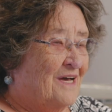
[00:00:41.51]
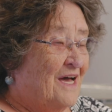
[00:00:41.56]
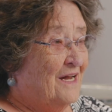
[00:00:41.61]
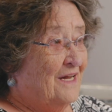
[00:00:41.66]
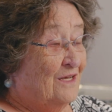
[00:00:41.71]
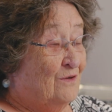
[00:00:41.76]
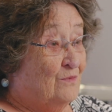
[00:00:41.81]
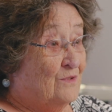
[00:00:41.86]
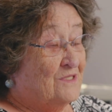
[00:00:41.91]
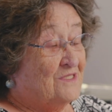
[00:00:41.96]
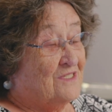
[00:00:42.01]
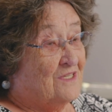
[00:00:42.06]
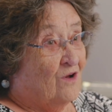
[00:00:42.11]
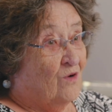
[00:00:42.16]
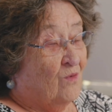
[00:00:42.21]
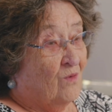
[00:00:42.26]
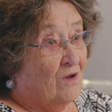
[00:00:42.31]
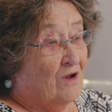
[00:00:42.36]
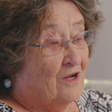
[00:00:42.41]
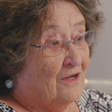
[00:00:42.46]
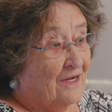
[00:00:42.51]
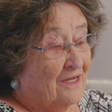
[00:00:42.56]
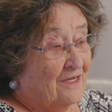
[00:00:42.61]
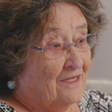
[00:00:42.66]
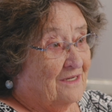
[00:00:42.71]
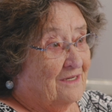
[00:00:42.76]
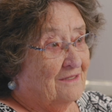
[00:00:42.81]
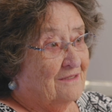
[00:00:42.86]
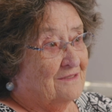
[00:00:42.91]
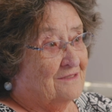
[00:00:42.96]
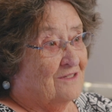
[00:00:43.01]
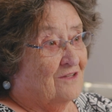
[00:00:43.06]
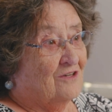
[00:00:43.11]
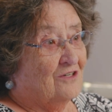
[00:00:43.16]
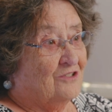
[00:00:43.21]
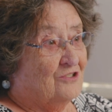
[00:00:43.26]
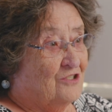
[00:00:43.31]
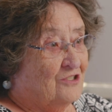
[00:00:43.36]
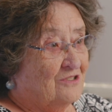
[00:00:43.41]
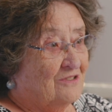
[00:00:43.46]
and he would sew all night as
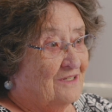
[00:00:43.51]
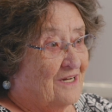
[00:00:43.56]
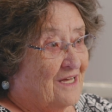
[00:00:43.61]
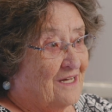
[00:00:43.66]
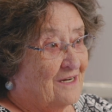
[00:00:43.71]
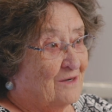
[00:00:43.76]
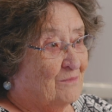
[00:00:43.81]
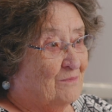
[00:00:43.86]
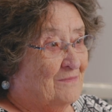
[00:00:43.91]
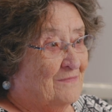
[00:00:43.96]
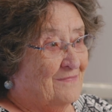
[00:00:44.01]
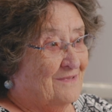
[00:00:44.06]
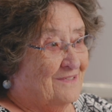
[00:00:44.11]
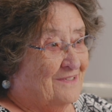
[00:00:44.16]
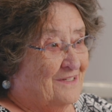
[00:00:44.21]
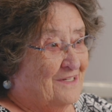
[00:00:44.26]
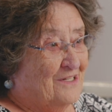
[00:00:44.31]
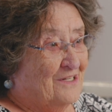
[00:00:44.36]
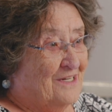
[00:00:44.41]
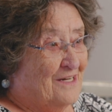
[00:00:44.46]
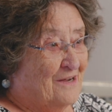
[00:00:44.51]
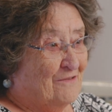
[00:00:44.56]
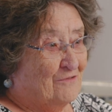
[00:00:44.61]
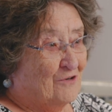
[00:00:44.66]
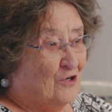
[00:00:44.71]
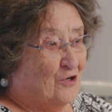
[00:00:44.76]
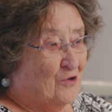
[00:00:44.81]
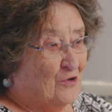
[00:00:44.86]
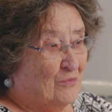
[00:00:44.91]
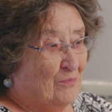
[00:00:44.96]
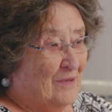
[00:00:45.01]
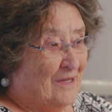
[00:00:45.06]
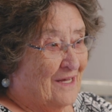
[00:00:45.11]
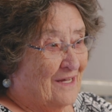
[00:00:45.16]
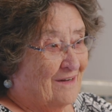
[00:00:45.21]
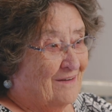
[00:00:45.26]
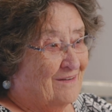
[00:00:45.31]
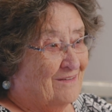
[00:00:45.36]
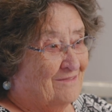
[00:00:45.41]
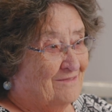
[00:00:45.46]
long as you let him. They'd never go to
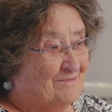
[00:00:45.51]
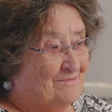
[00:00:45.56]
bed.